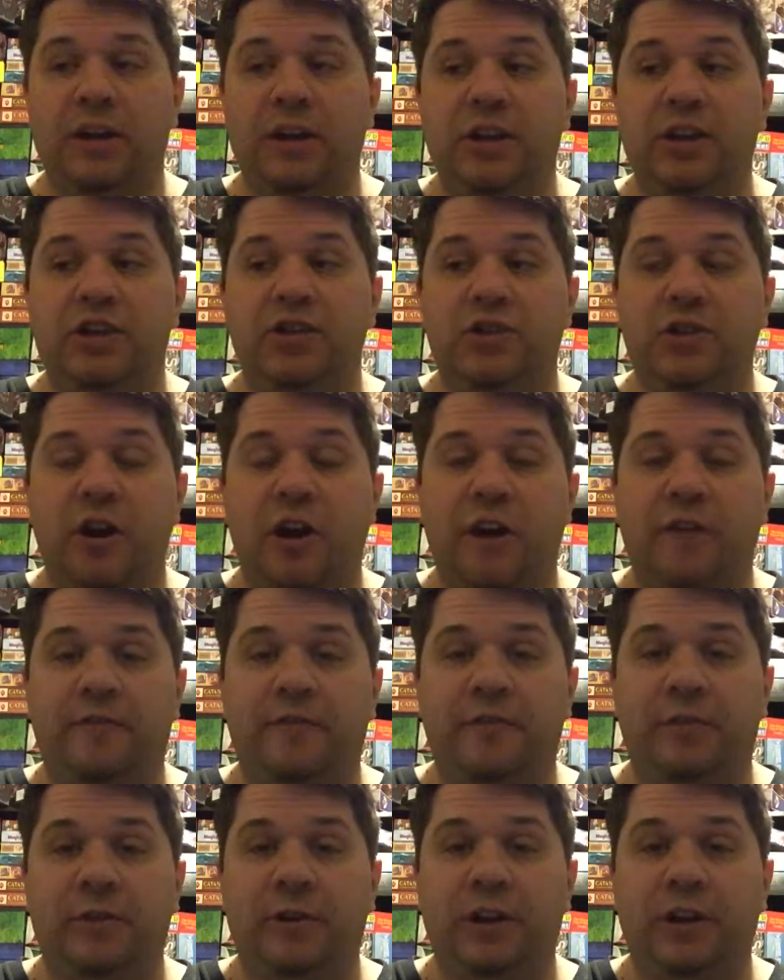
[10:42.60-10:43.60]
each
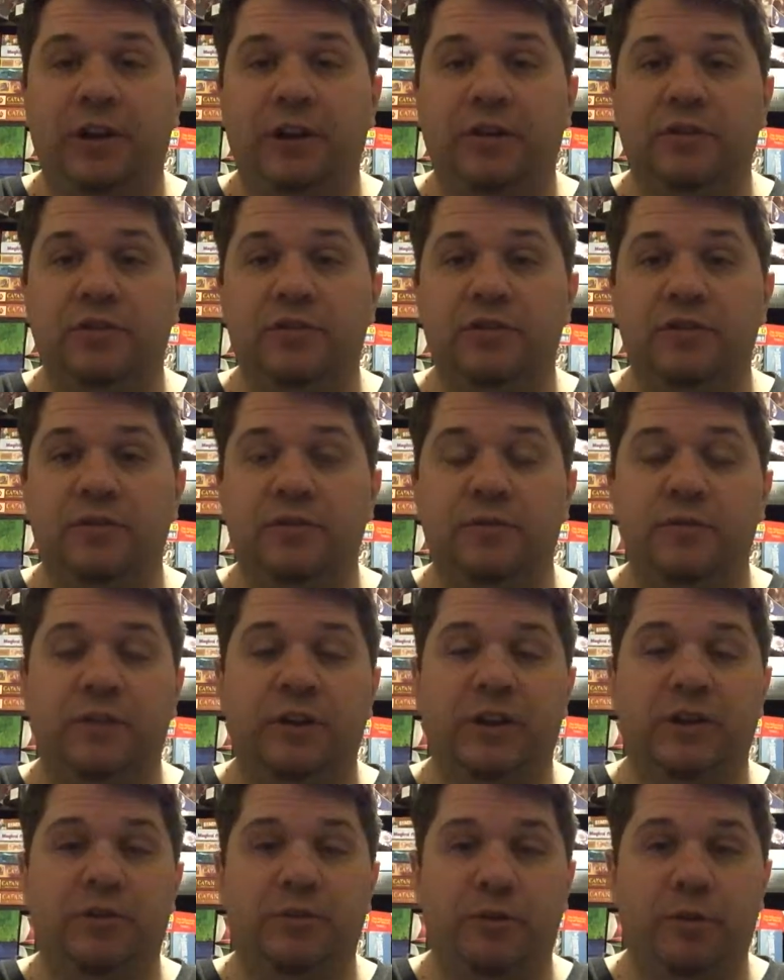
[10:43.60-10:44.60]
offering 2
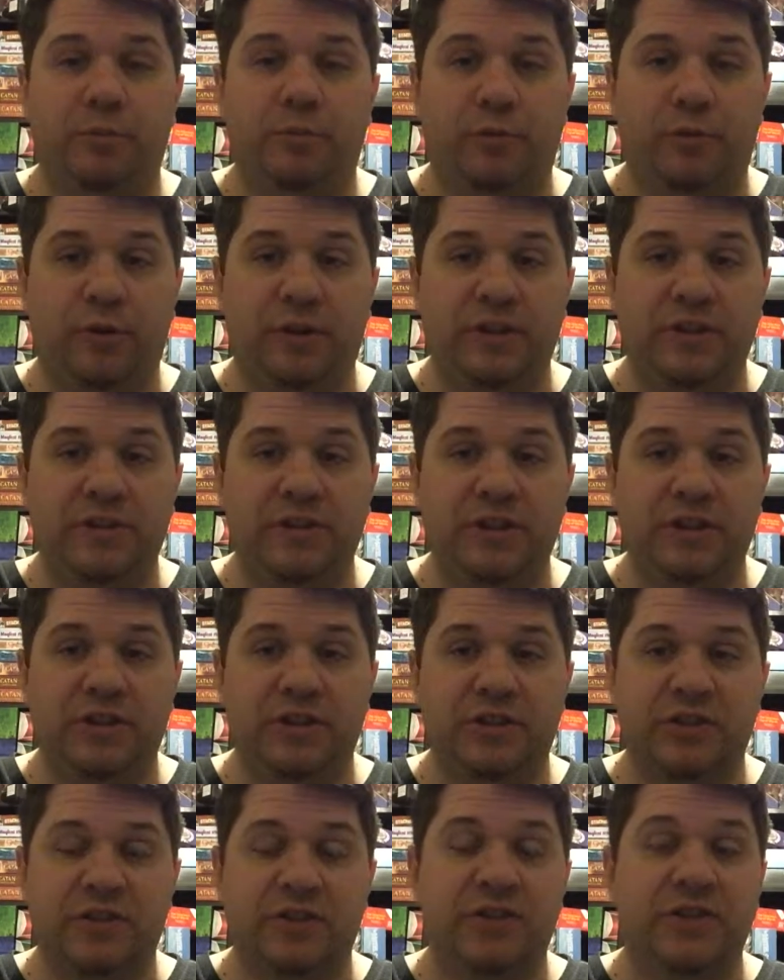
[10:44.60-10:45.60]
victory points
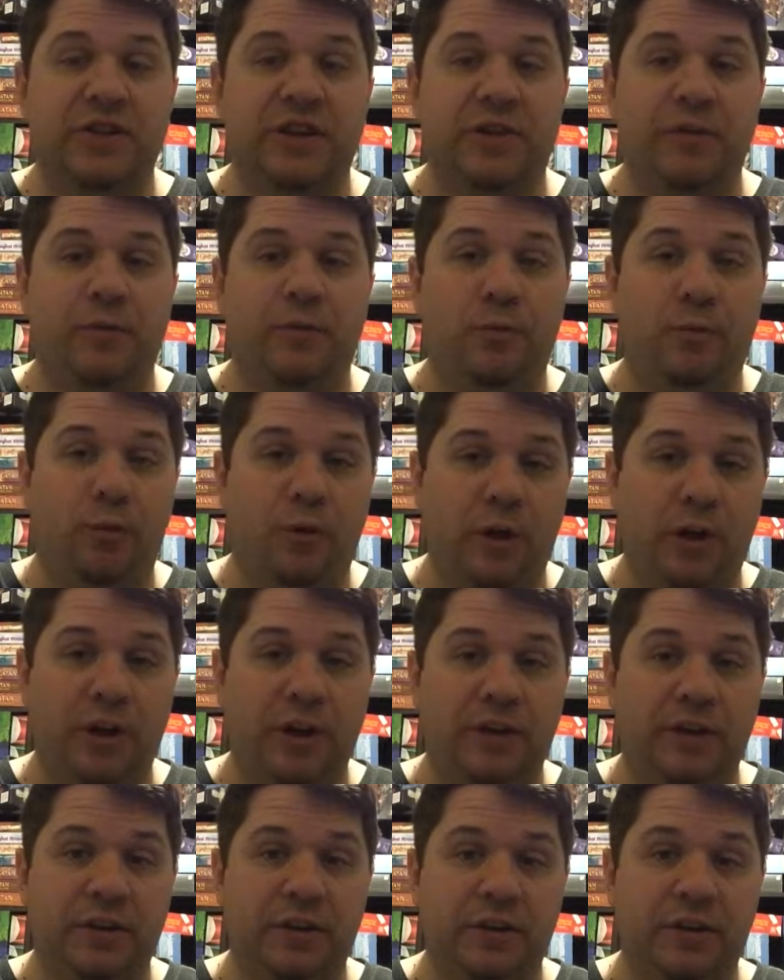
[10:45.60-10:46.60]
each instead of
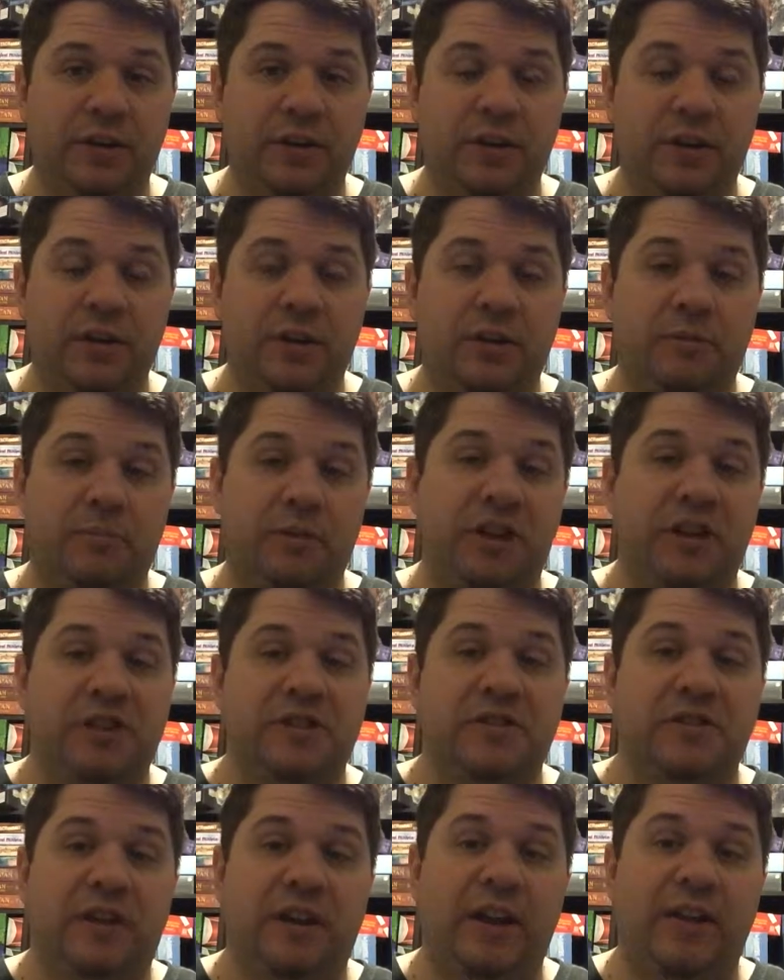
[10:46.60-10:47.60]
1,
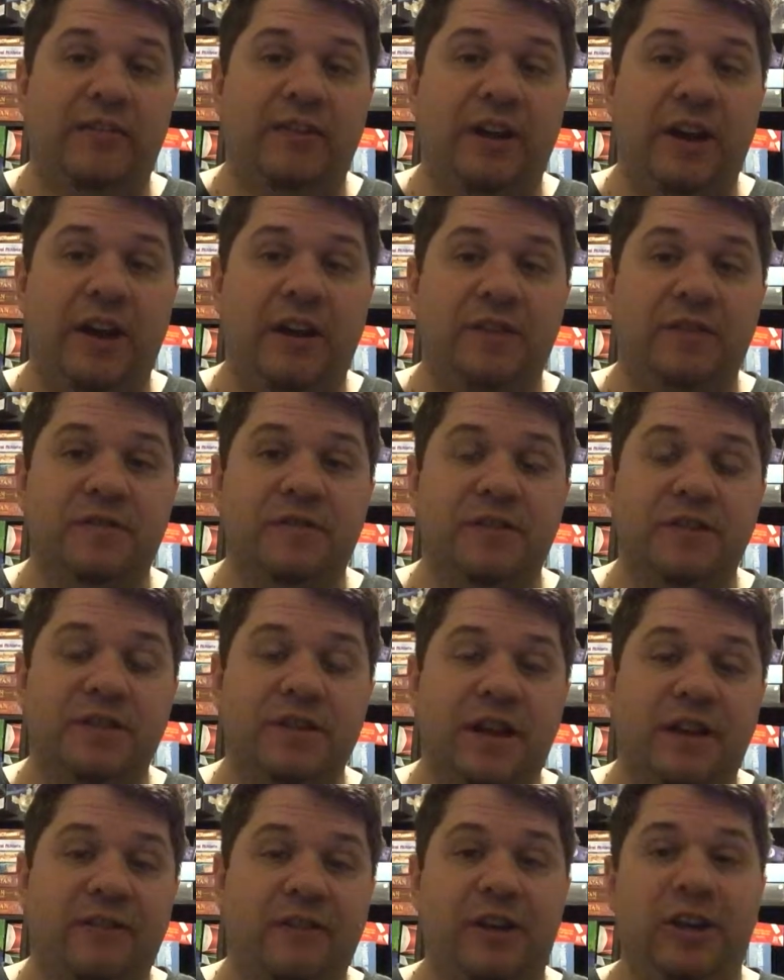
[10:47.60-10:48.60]
because 11 out of
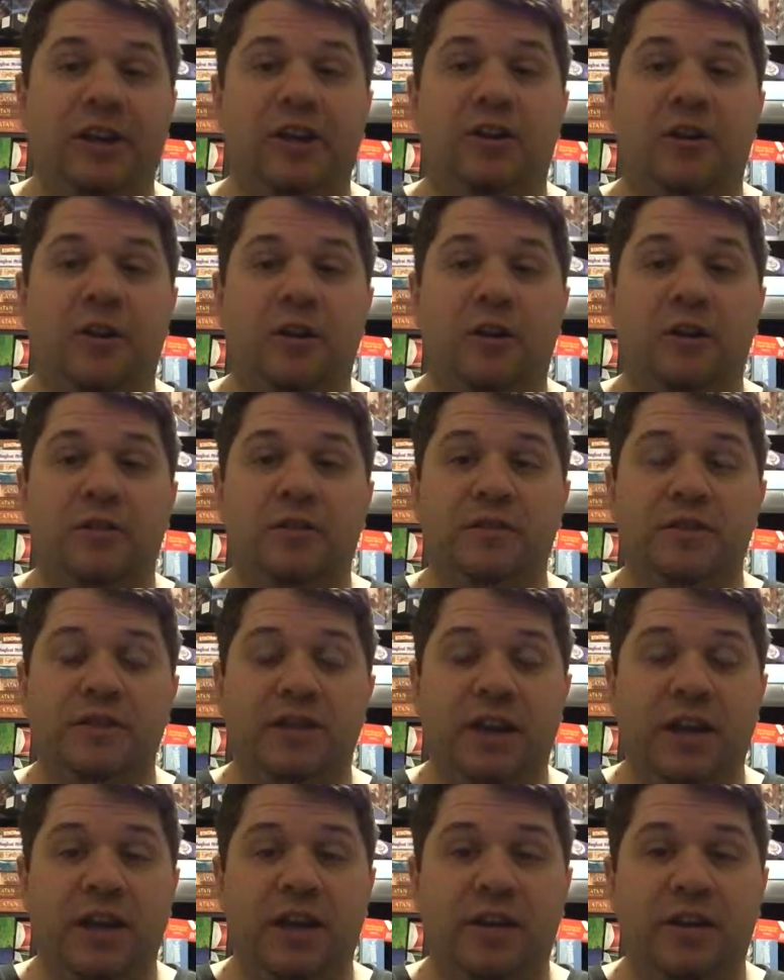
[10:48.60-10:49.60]
70 cards
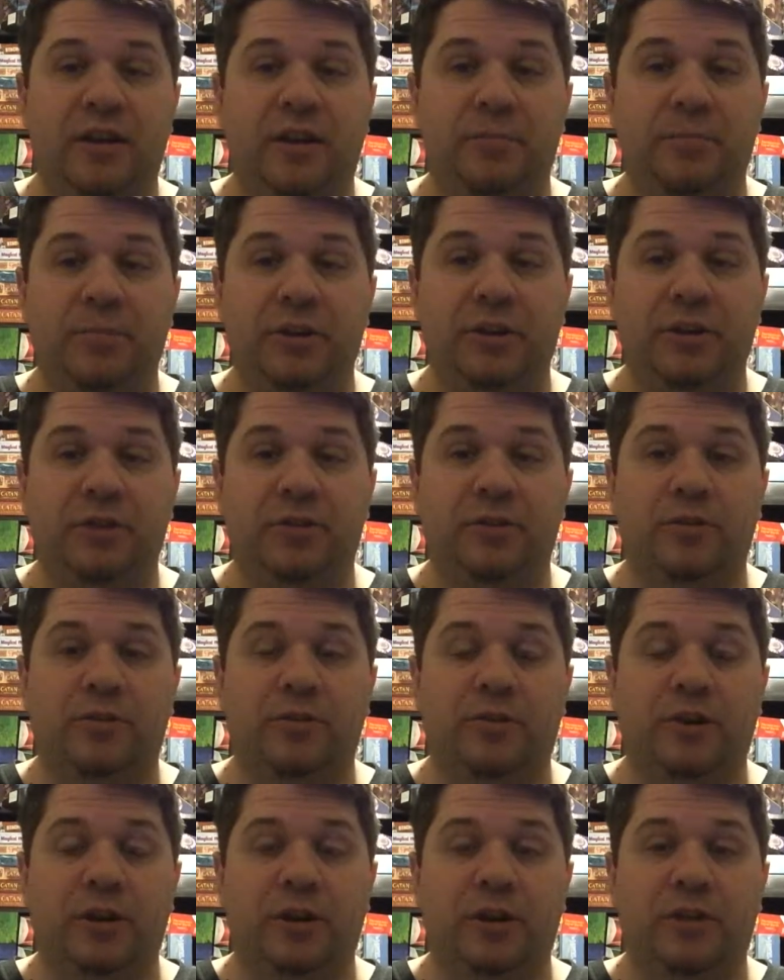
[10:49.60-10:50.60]
to end up in
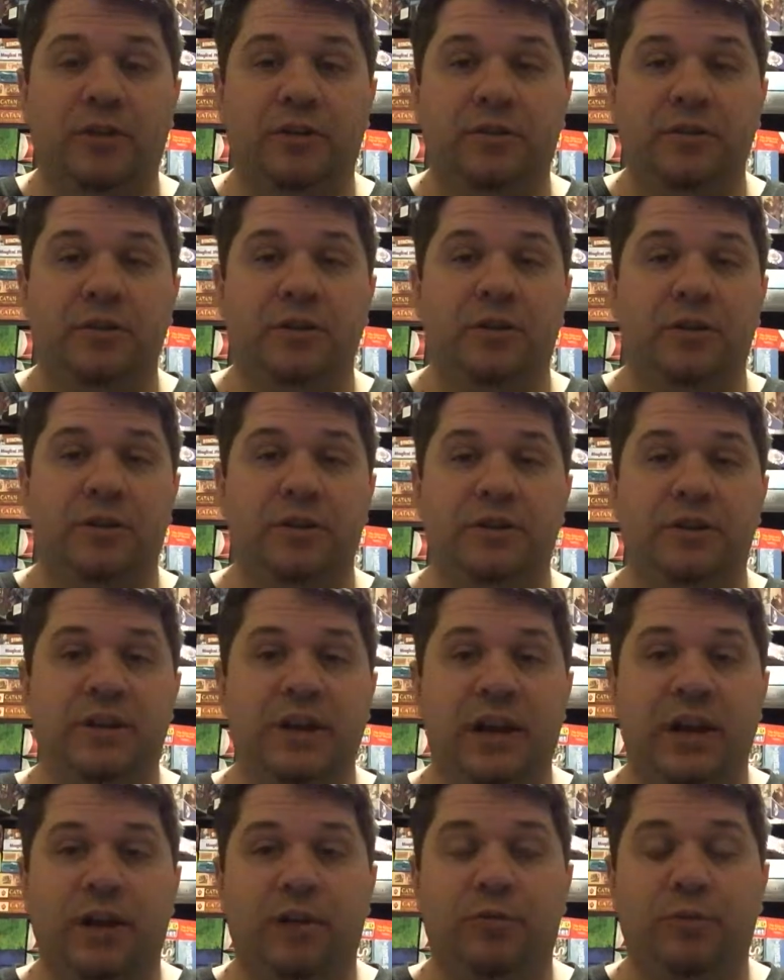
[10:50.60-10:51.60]
your
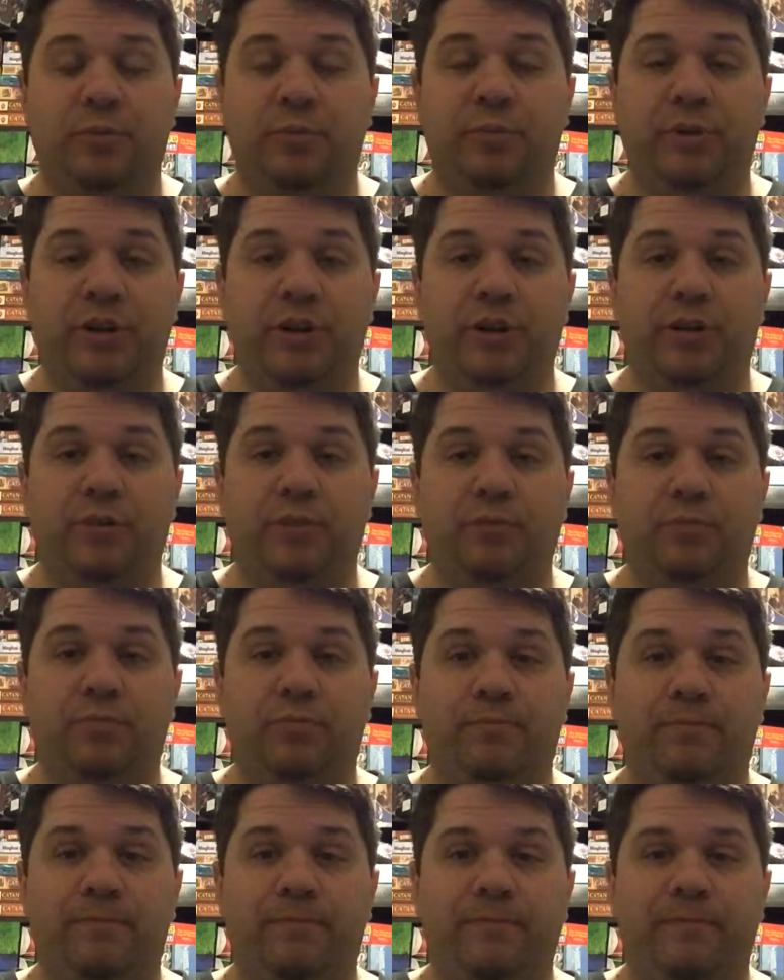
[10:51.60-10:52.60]
deck would be
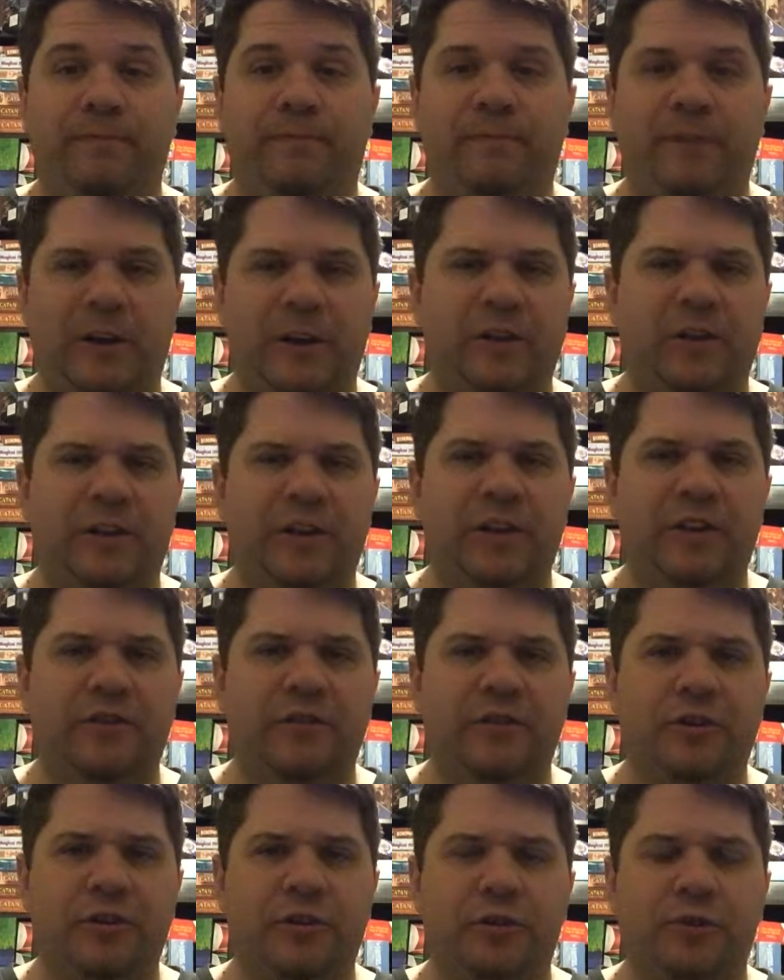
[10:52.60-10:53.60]
fairly
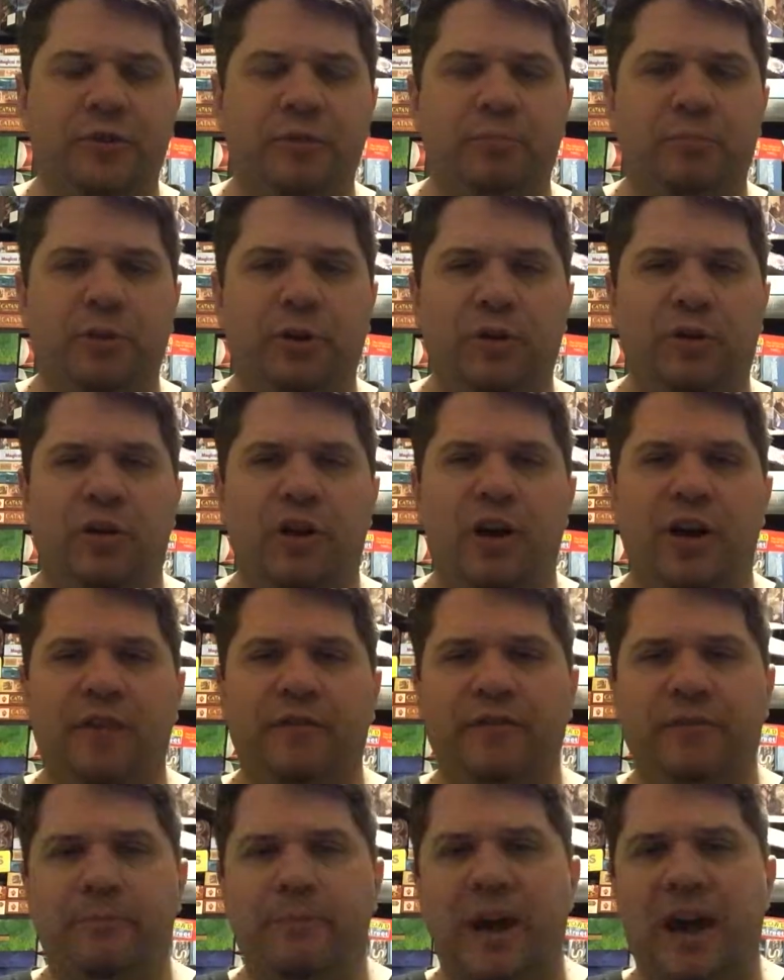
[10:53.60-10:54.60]
difficult to pull
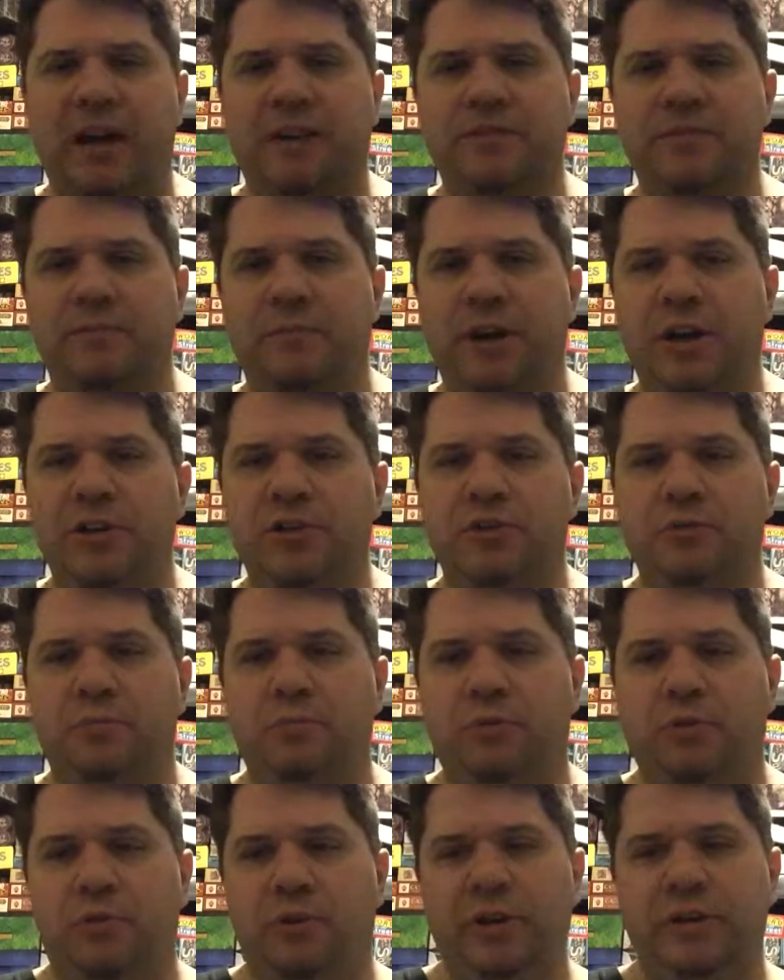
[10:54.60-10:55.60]
off to maximize your
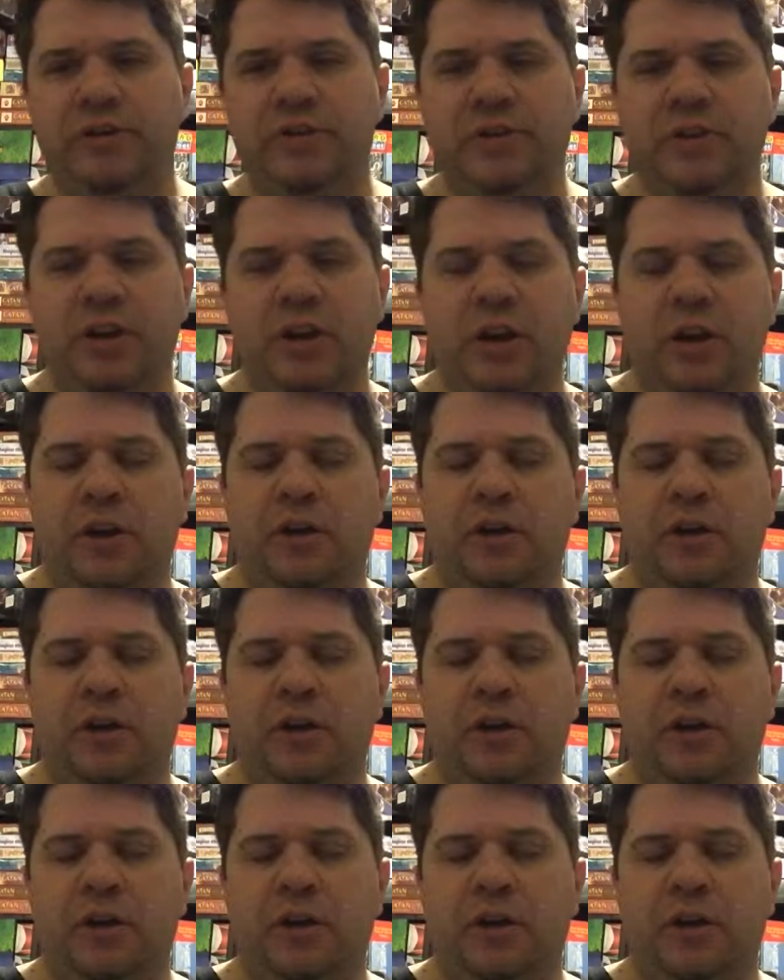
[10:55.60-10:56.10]
points.